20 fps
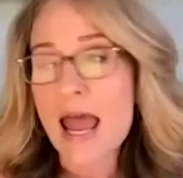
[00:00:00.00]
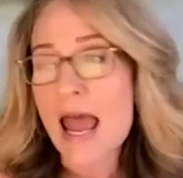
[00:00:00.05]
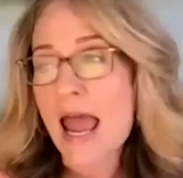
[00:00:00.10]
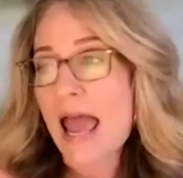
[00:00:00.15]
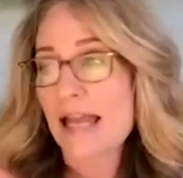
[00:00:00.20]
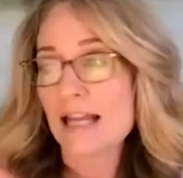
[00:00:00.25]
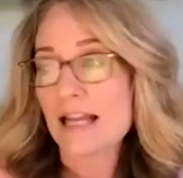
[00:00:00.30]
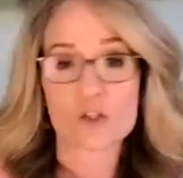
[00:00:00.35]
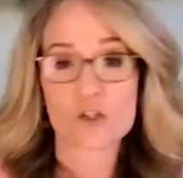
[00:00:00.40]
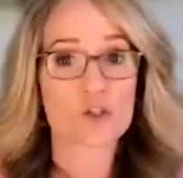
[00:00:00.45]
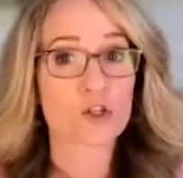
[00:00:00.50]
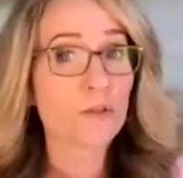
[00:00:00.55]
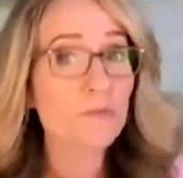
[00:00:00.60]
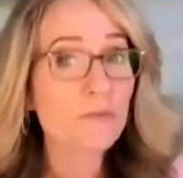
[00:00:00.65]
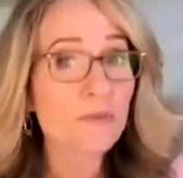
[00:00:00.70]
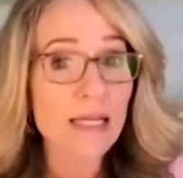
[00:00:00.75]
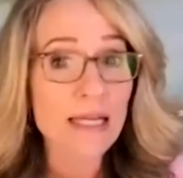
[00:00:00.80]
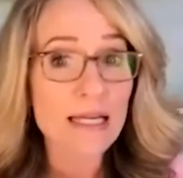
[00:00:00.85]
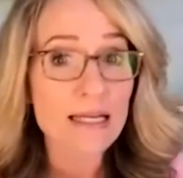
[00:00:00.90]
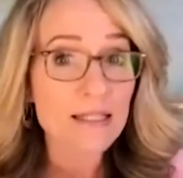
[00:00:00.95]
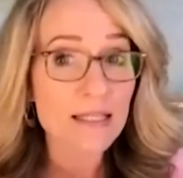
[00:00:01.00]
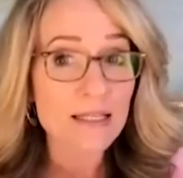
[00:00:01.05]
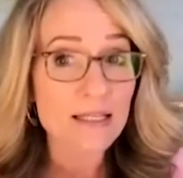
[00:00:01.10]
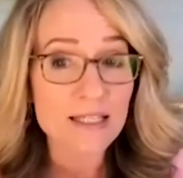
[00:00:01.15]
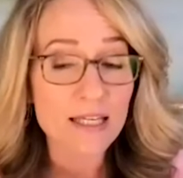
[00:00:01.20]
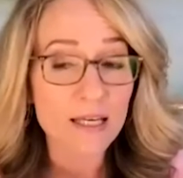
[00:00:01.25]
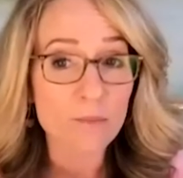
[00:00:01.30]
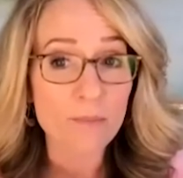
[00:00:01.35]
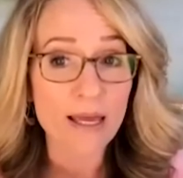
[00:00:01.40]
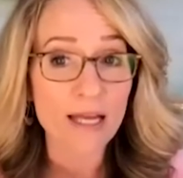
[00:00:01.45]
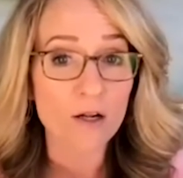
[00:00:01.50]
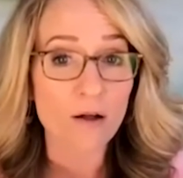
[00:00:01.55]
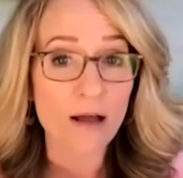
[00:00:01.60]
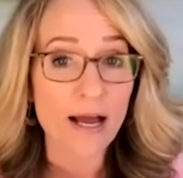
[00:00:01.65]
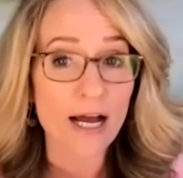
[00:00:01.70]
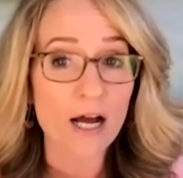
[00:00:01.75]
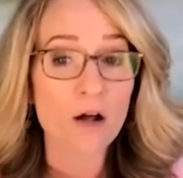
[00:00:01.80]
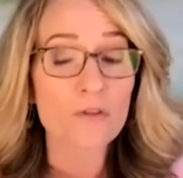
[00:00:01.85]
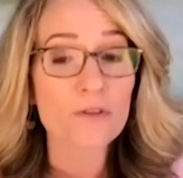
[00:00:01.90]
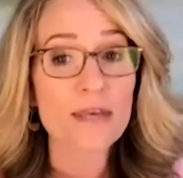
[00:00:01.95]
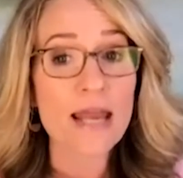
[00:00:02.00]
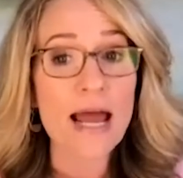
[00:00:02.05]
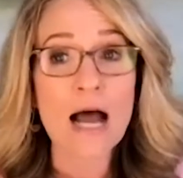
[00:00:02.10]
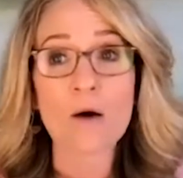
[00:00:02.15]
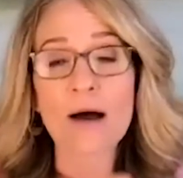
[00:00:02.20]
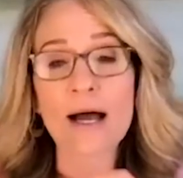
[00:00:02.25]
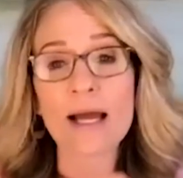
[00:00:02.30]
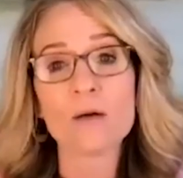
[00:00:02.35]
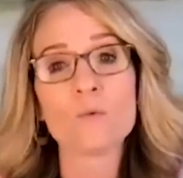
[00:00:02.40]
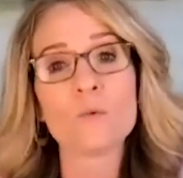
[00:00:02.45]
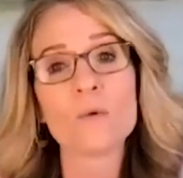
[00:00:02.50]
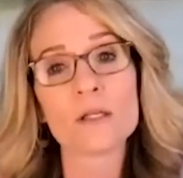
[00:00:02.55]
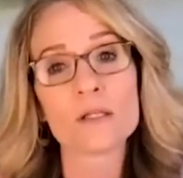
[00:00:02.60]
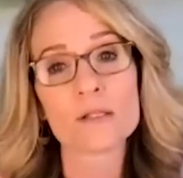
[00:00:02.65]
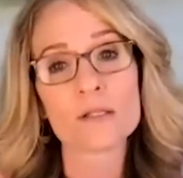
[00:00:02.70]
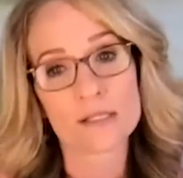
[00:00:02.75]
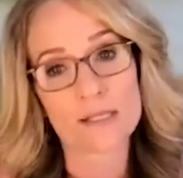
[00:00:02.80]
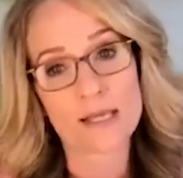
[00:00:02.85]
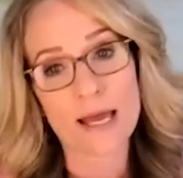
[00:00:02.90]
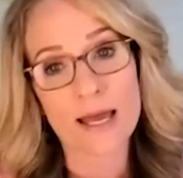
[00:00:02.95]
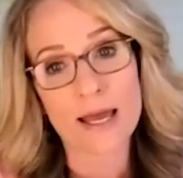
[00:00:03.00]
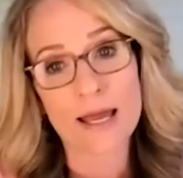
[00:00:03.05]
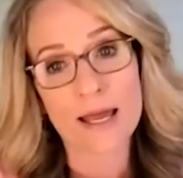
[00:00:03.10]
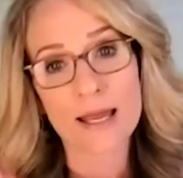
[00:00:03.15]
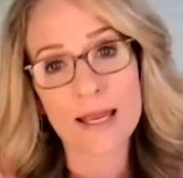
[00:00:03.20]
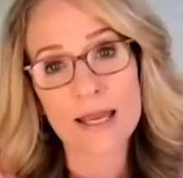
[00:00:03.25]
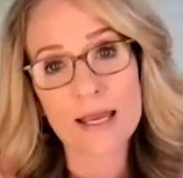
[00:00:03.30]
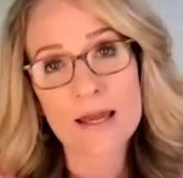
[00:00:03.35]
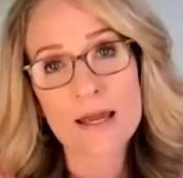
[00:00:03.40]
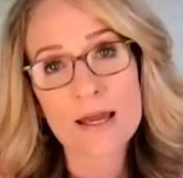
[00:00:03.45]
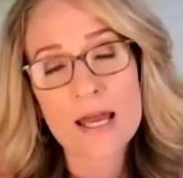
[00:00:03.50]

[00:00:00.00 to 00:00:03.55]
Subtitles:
And it certainly isn't in mental health. Now, I will say